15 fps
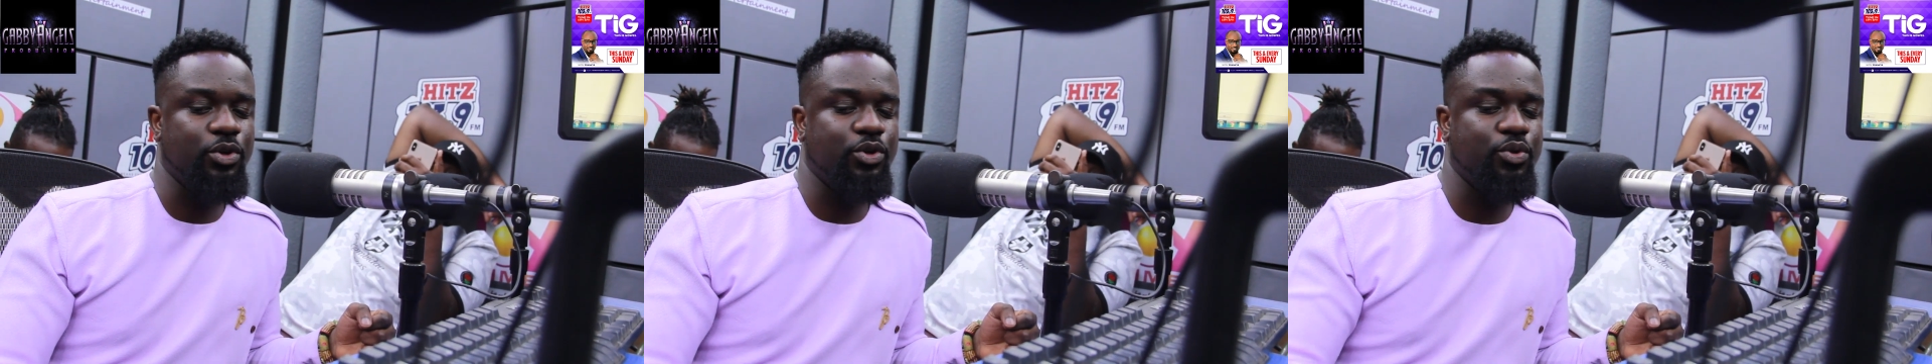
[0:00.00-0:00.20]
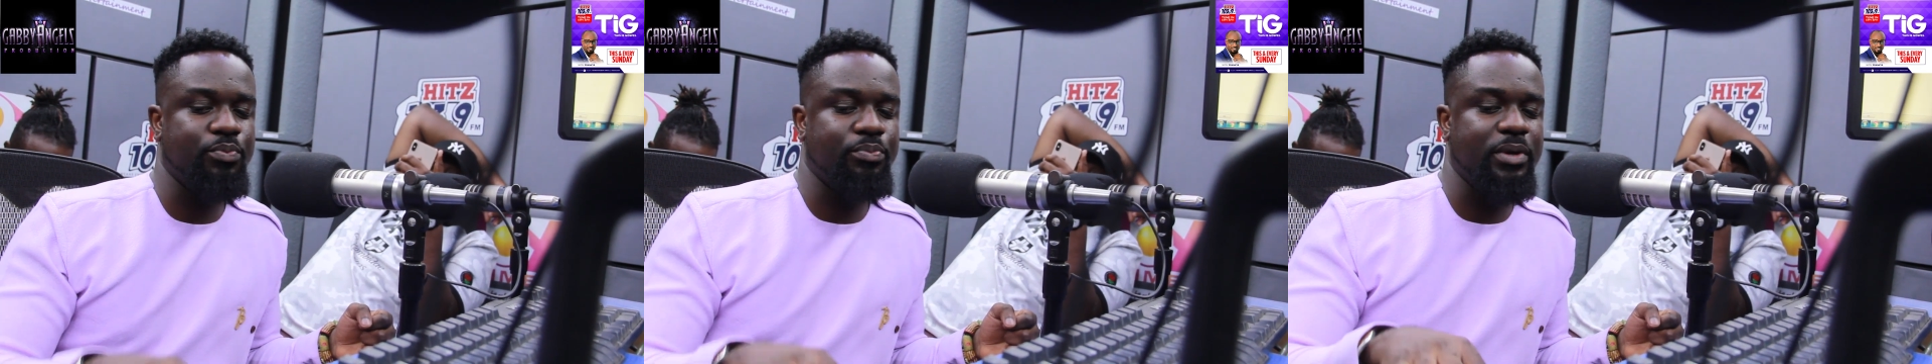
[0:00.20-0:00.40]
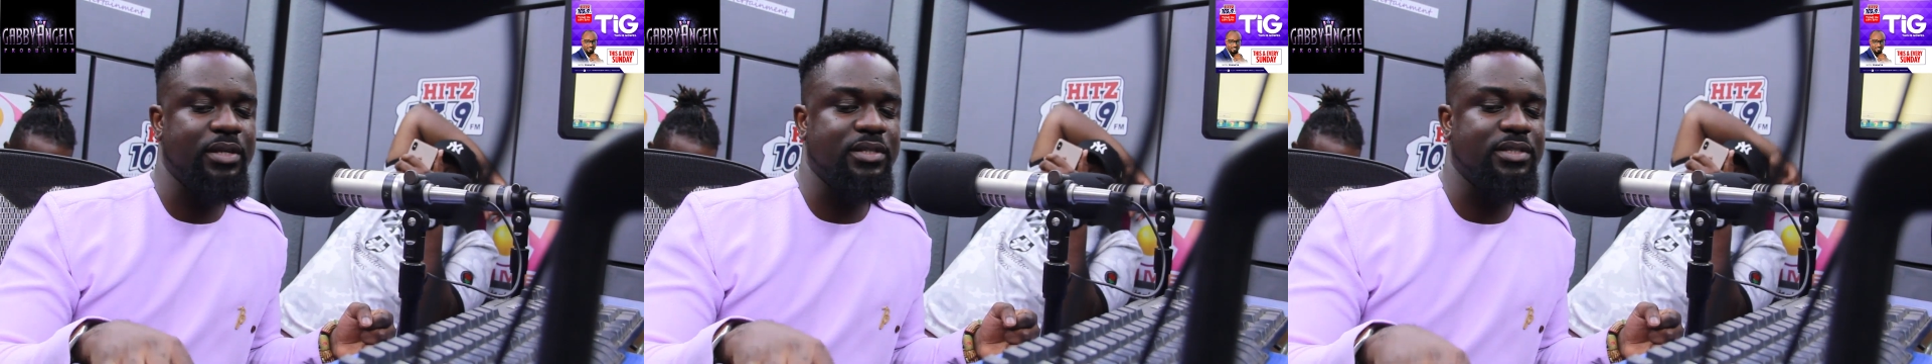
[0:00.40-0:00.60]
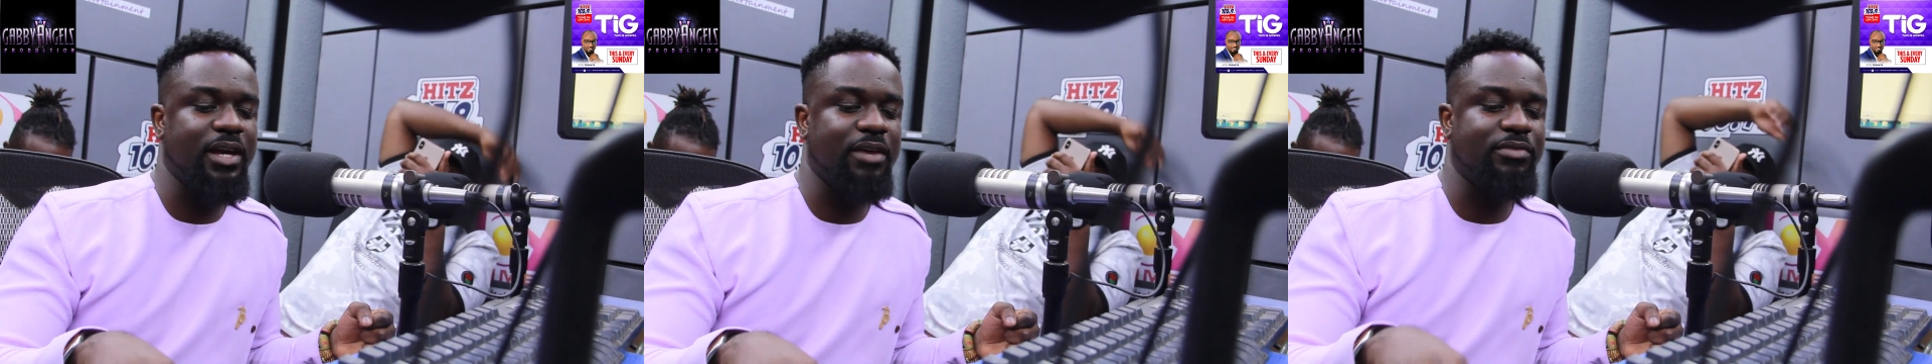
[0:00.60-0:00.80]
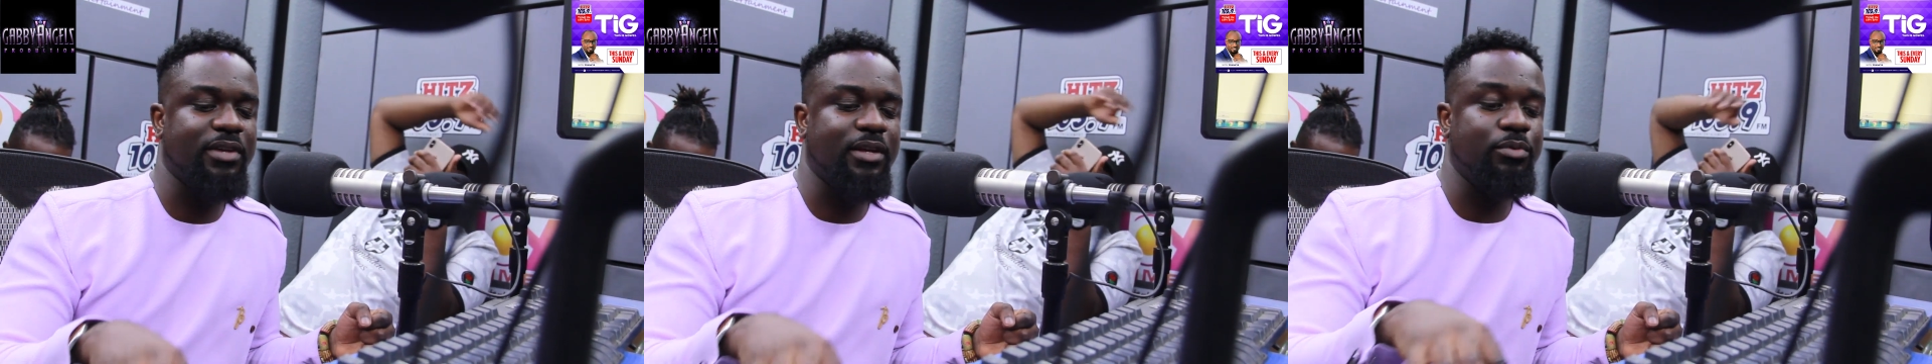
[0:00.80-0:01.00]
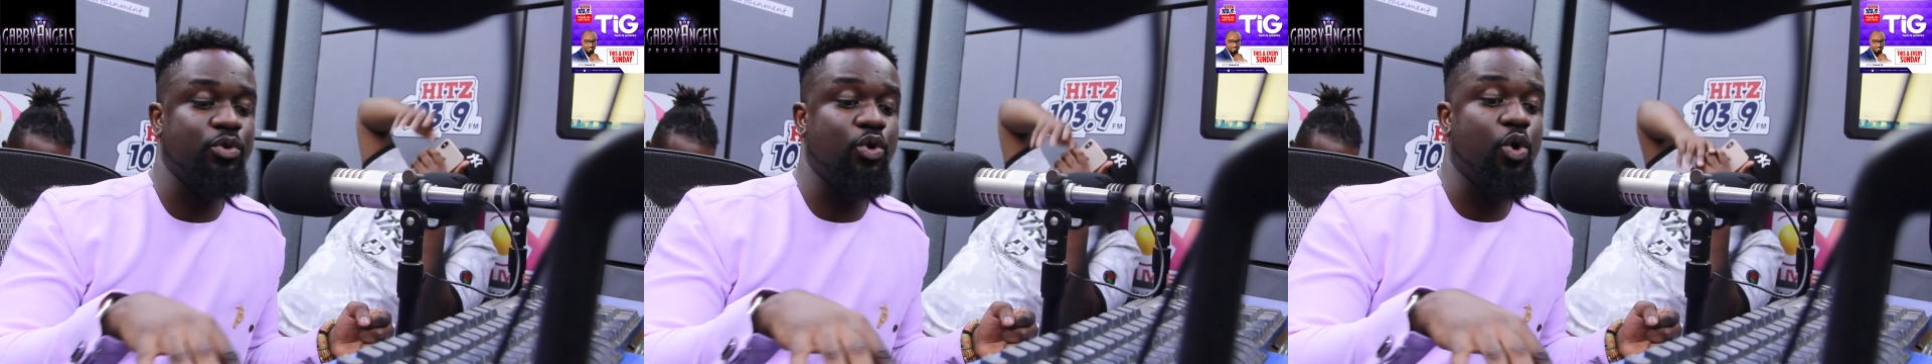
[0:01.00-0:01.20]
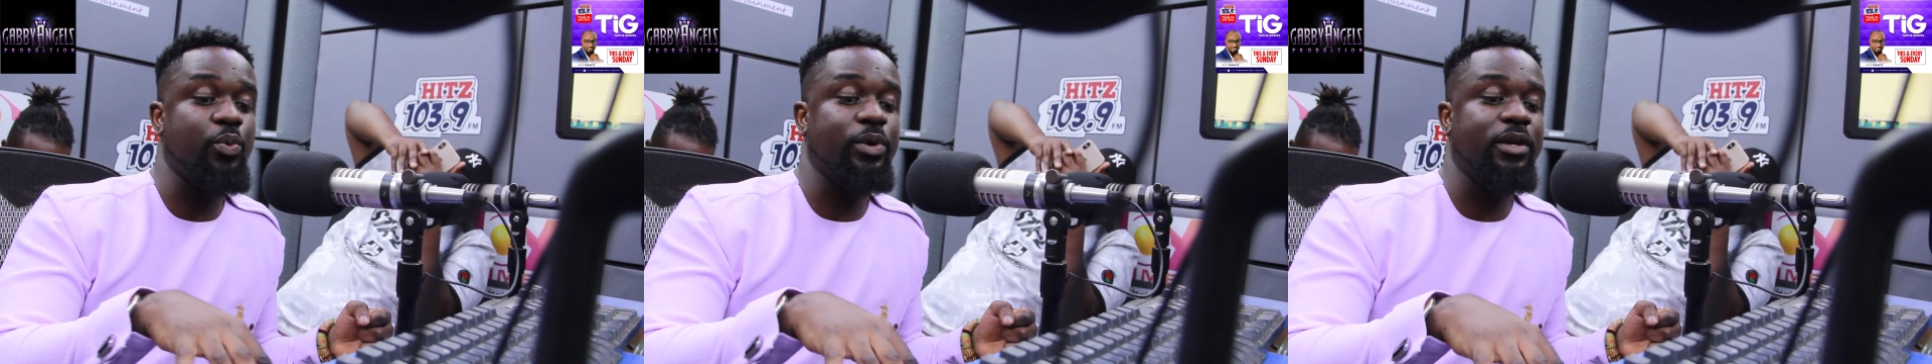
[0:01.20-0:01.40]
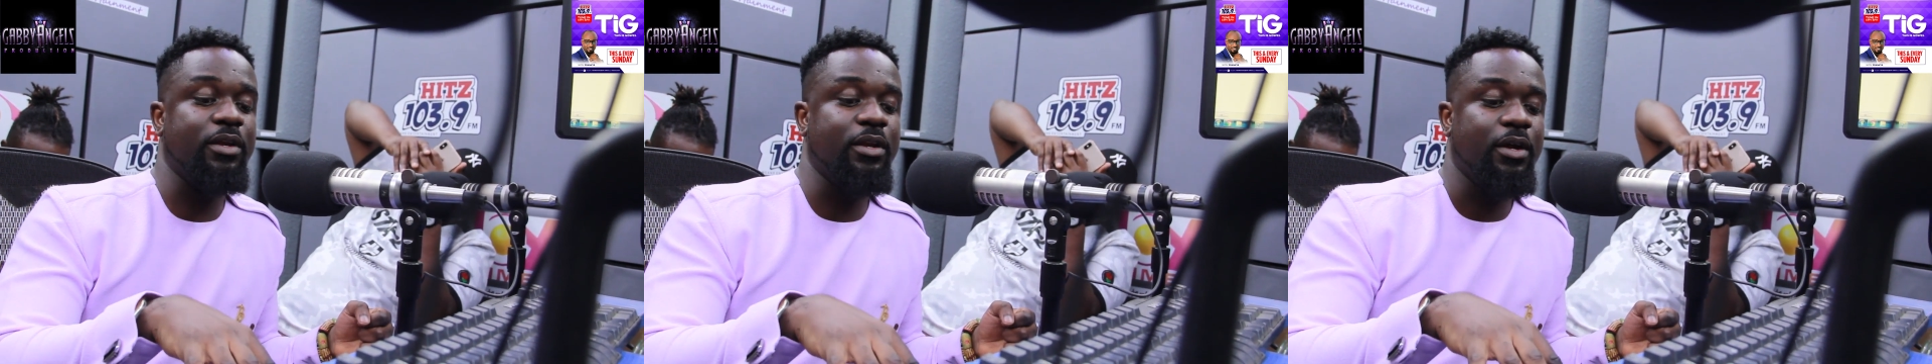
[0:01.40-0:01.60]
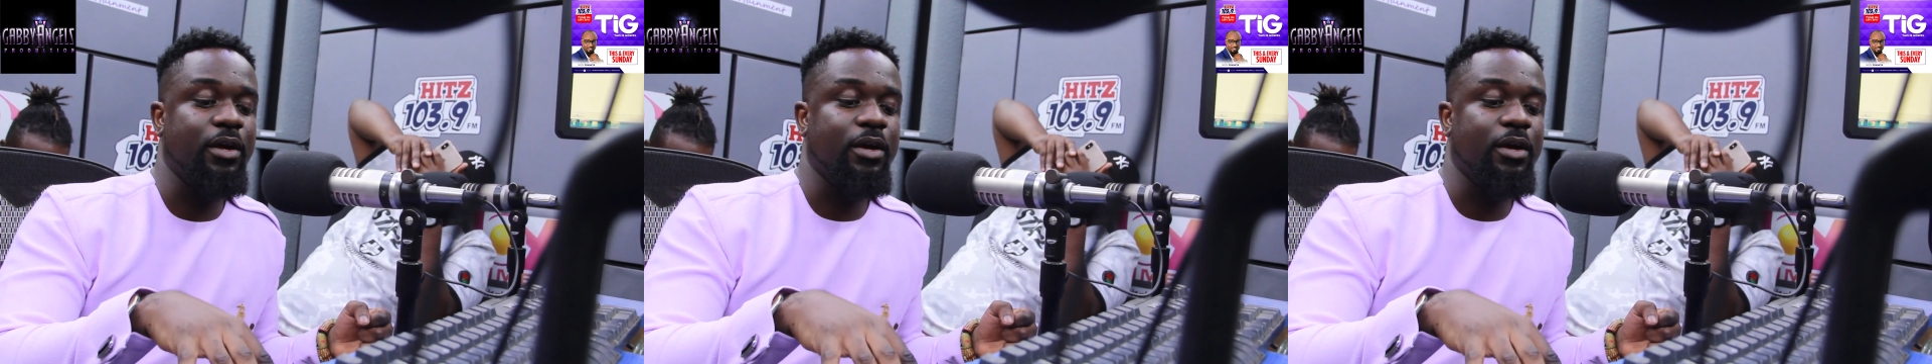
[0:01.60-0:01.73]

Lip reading: you being saved and knowing